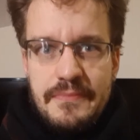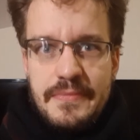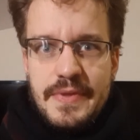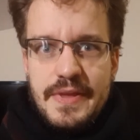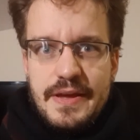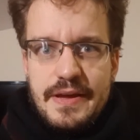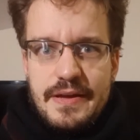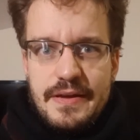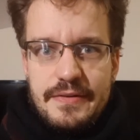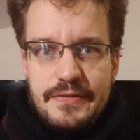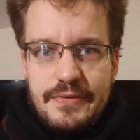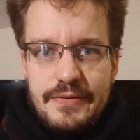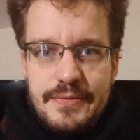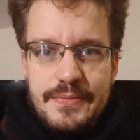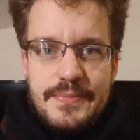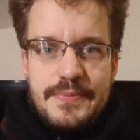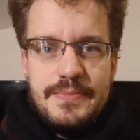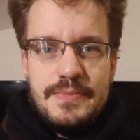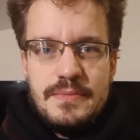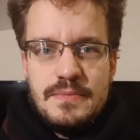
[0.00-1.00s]
Yes.
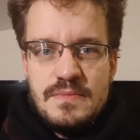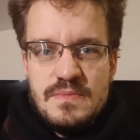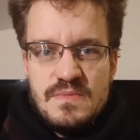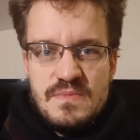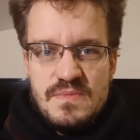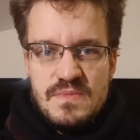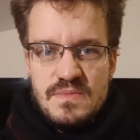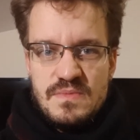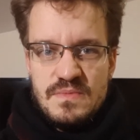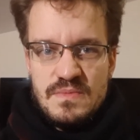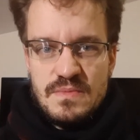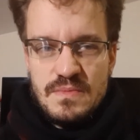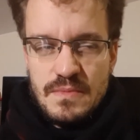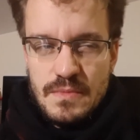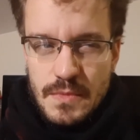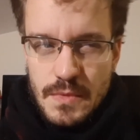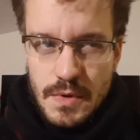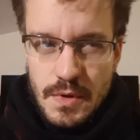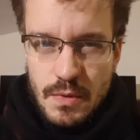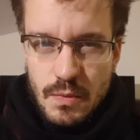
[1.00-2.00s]

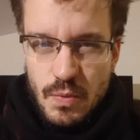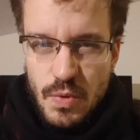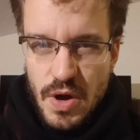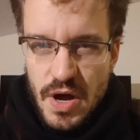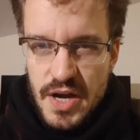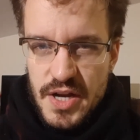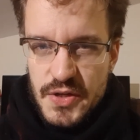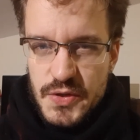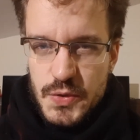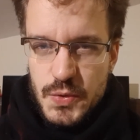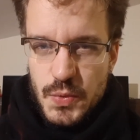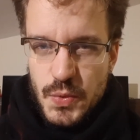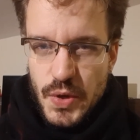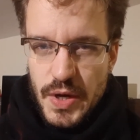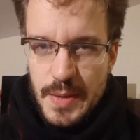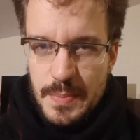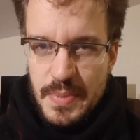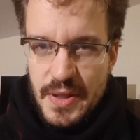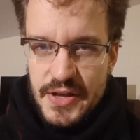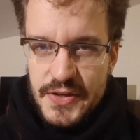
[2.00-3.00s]
What is
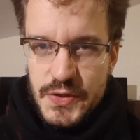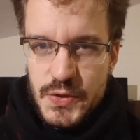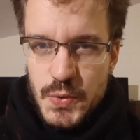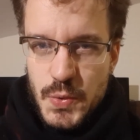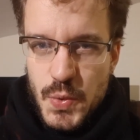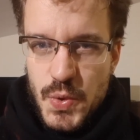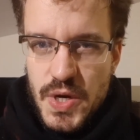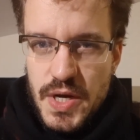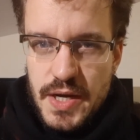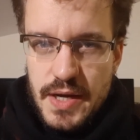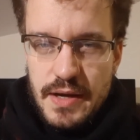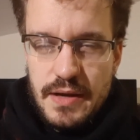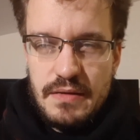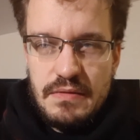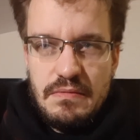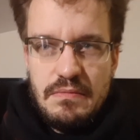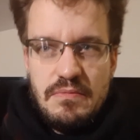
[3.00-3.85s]
3 plus 3?